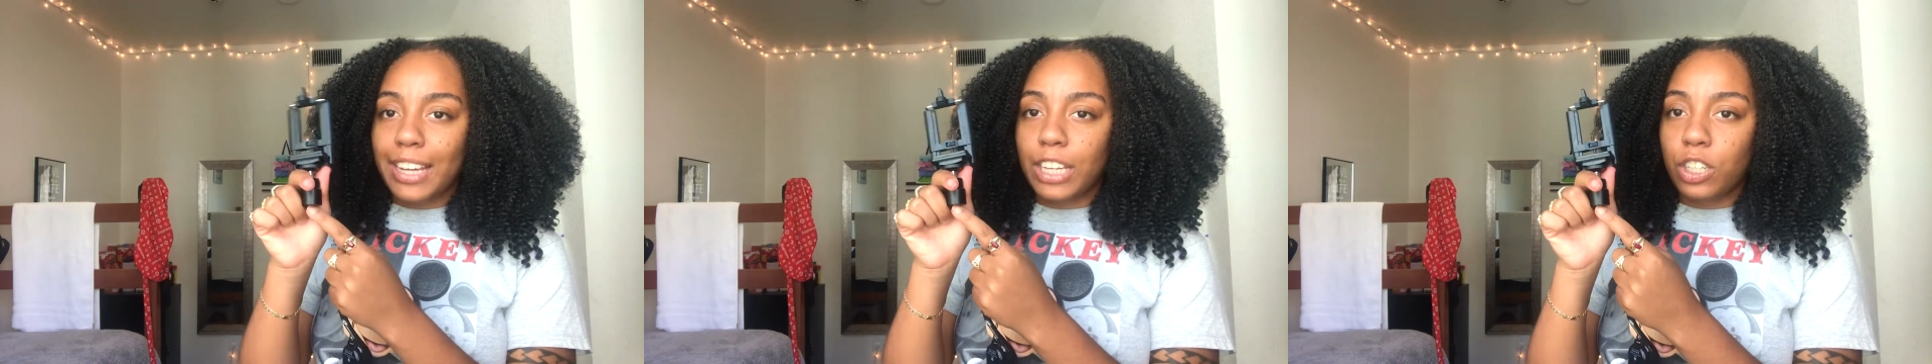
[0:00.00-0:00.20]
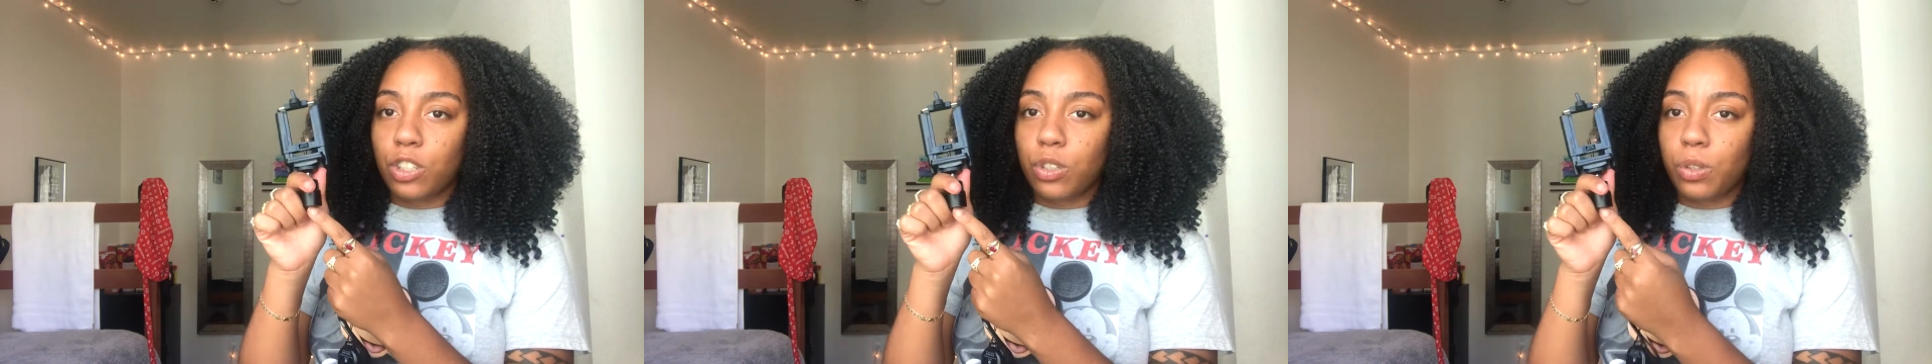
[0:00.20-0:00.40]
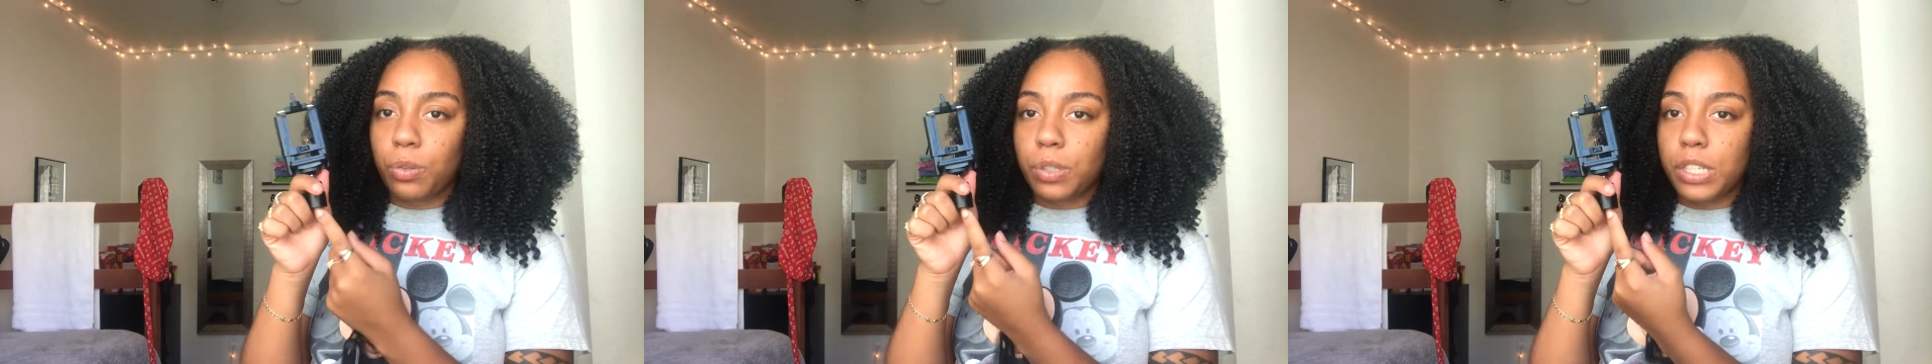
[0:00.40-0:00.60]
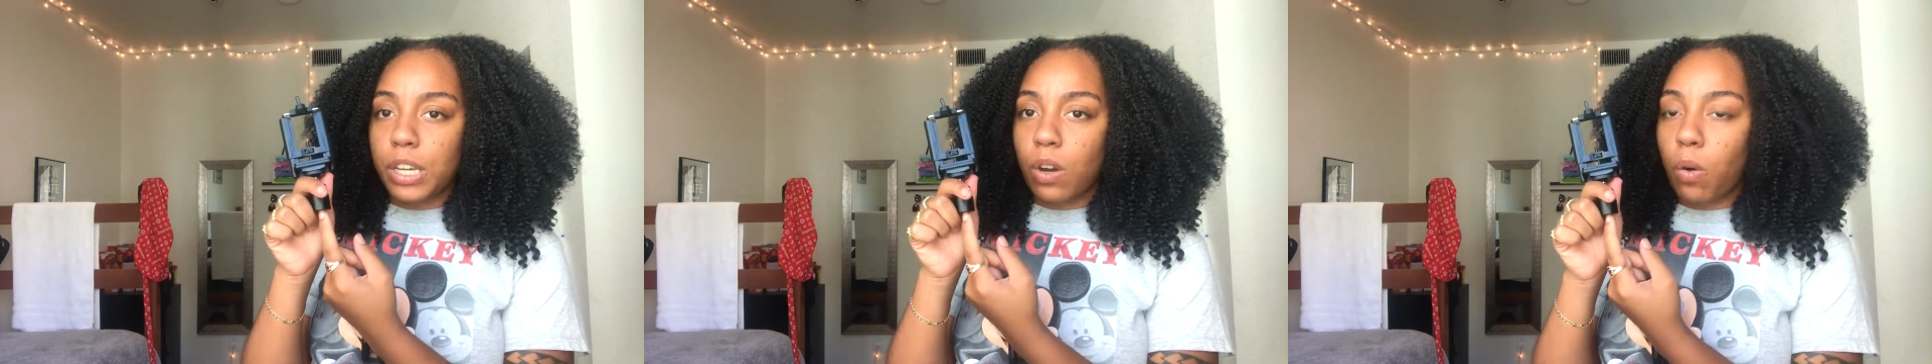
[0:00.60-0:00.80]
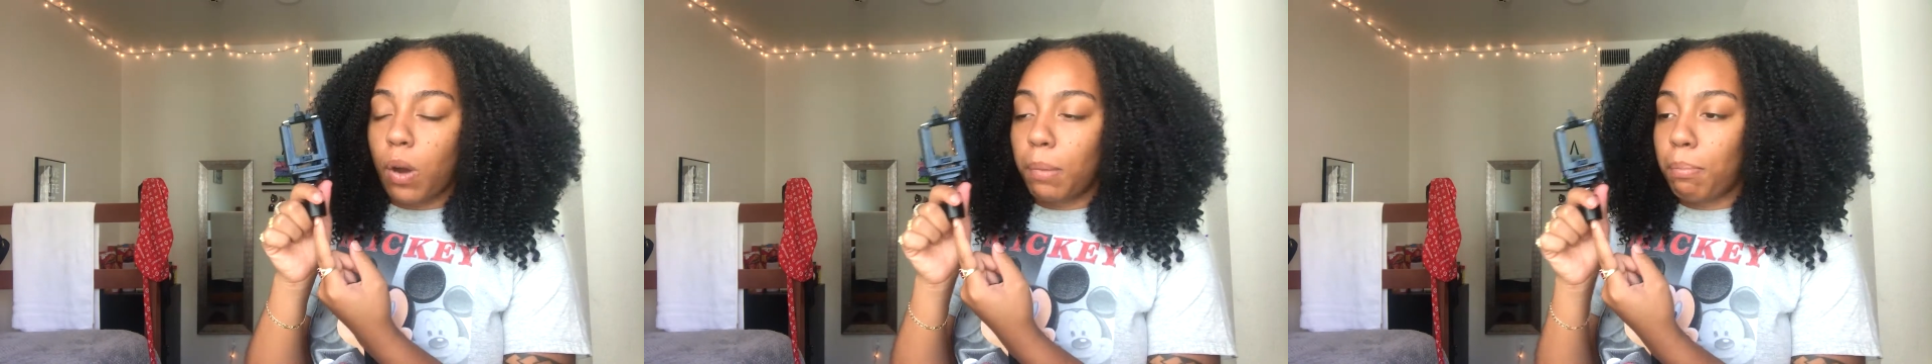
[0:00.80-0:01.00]
can use it
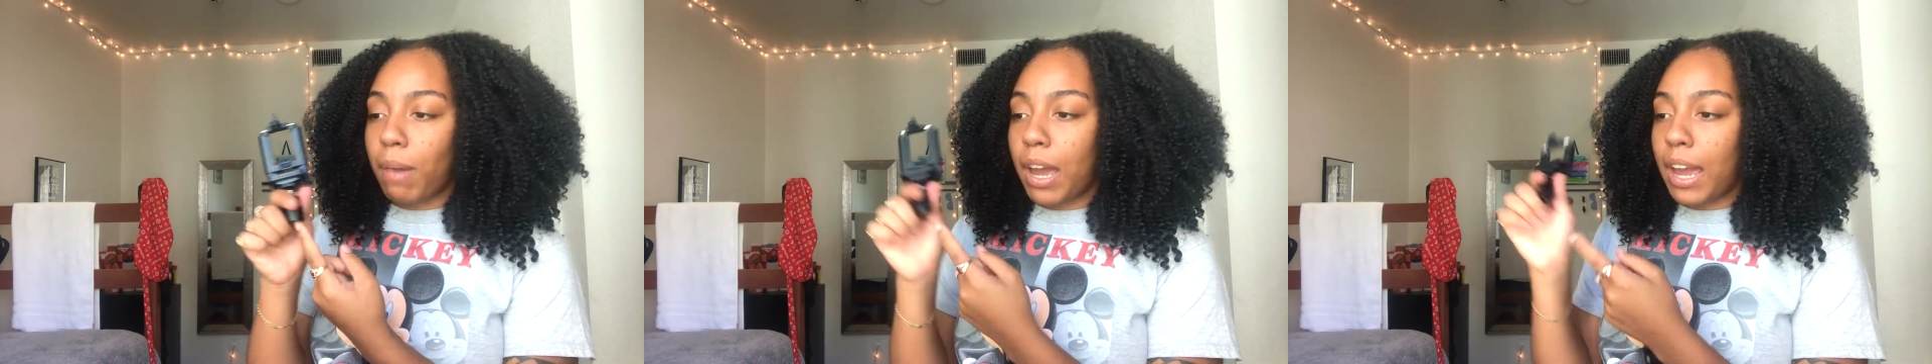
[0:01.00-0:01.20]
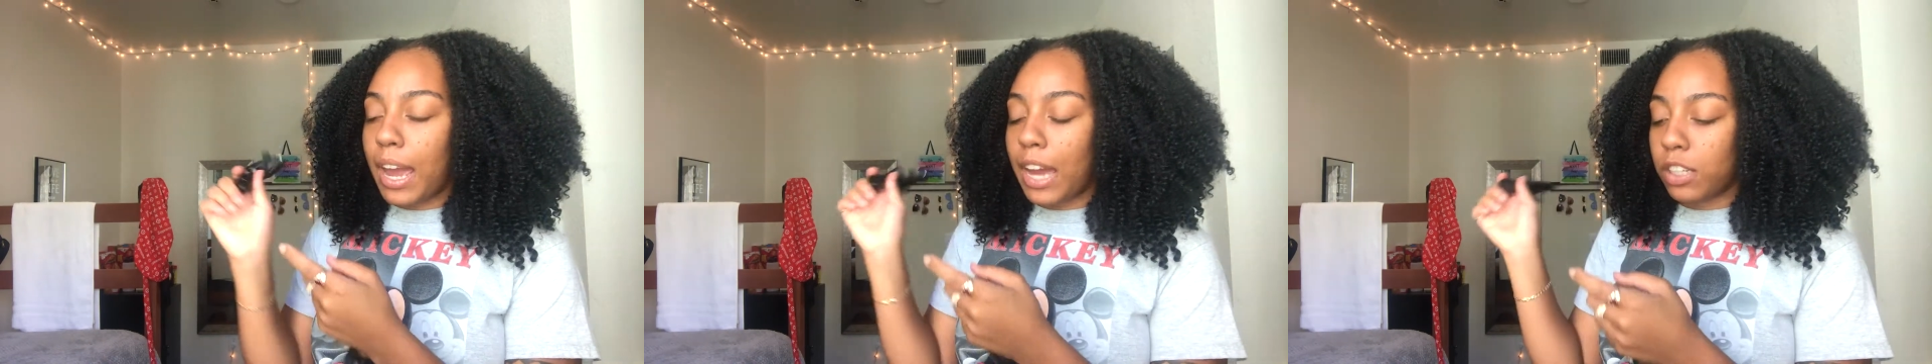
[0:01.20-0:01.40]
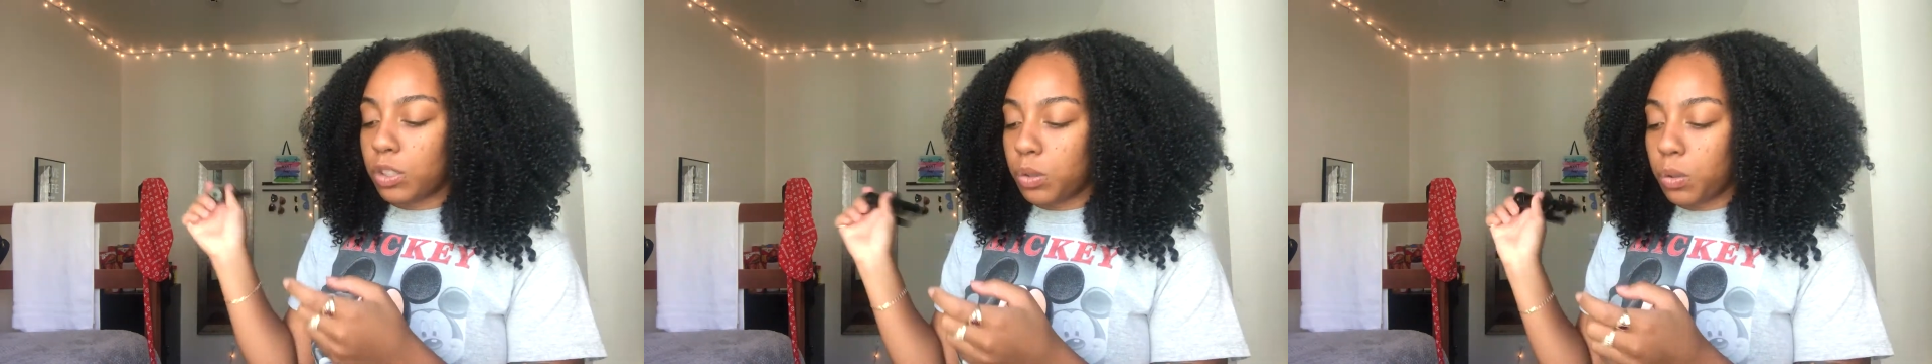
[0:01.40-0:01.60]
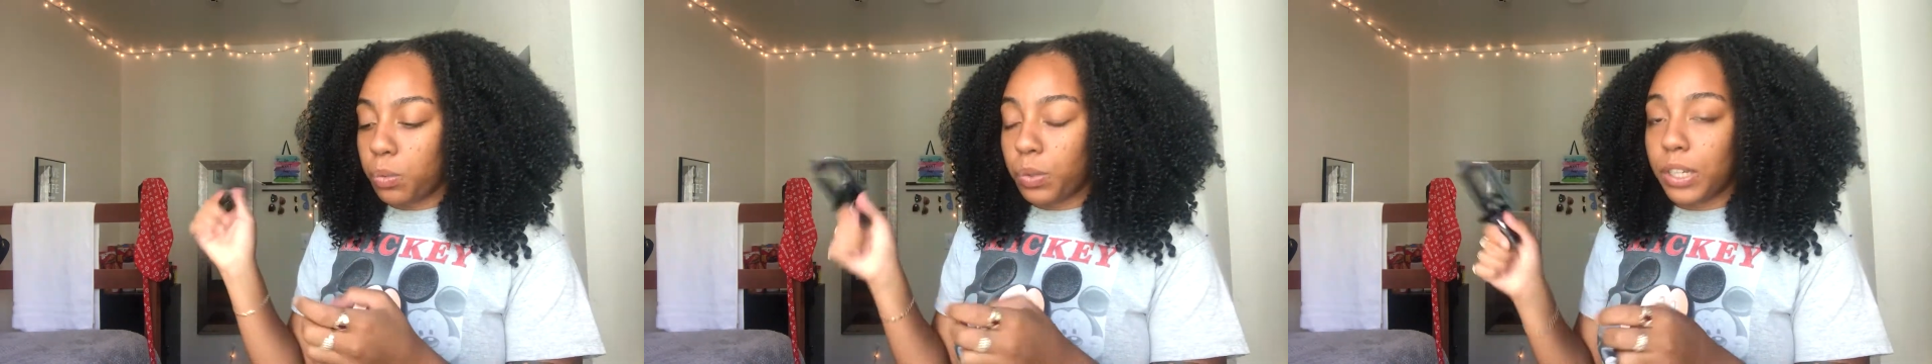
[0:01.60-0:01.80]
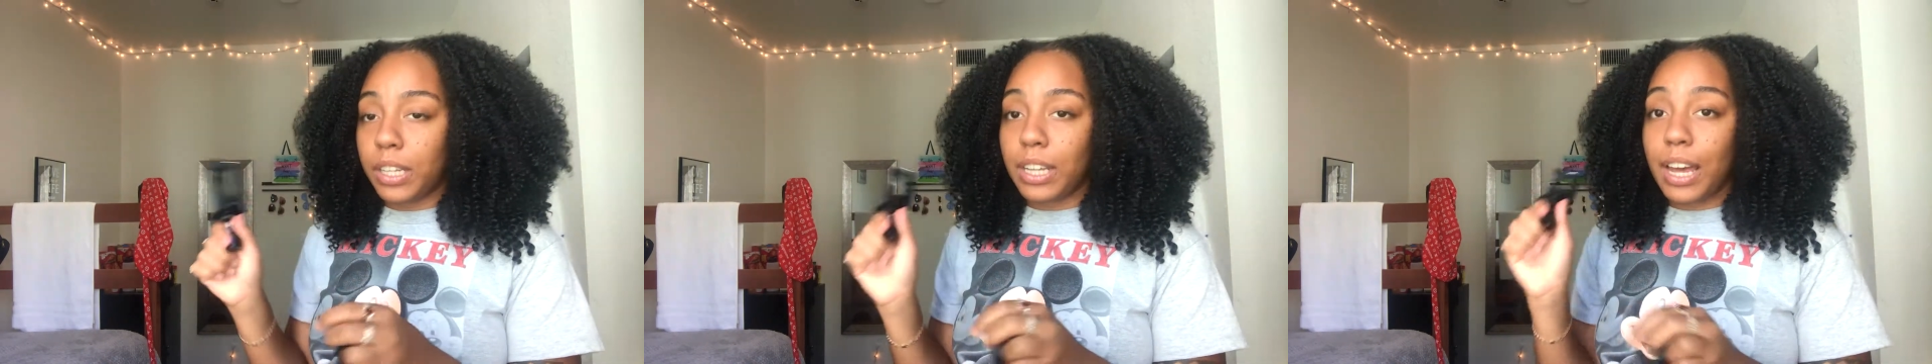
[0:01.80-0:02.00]
on my actual
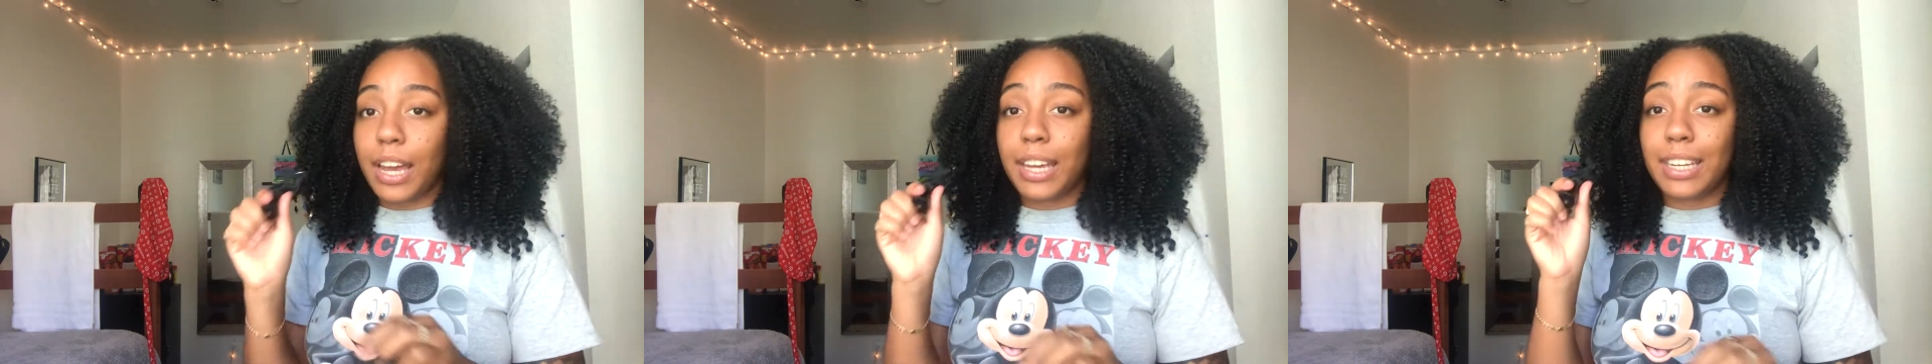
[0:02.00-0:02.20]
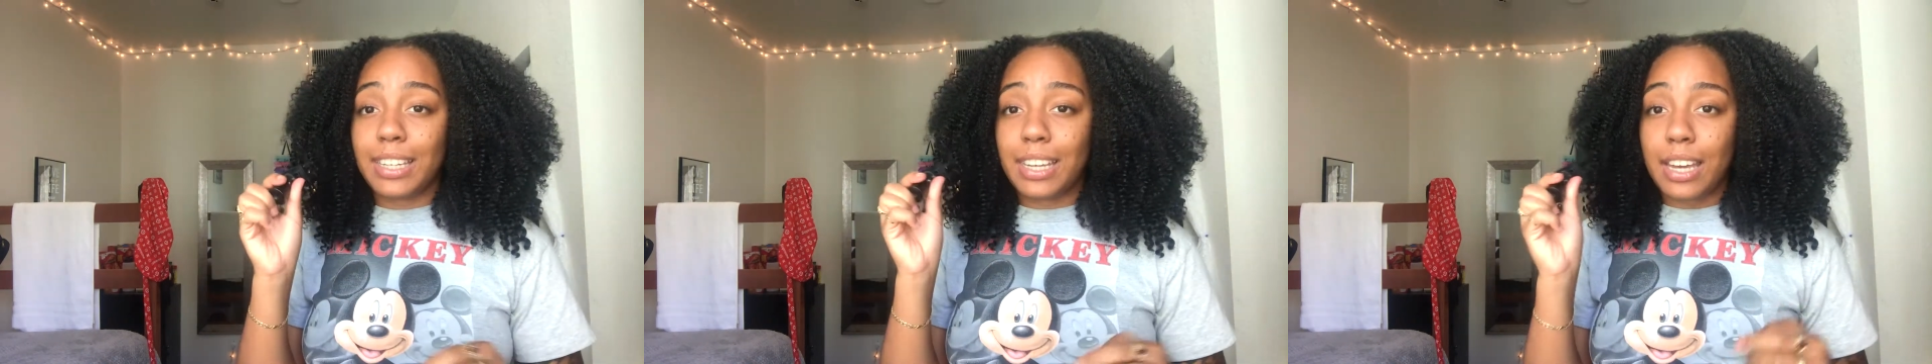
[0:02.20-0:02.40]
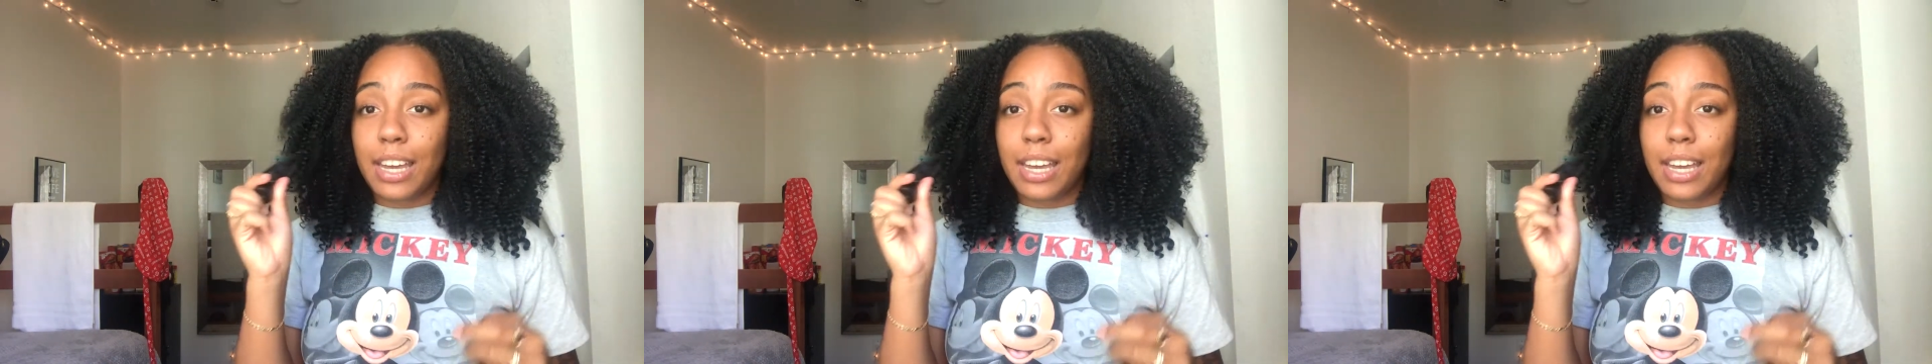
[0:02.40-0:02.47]
ring light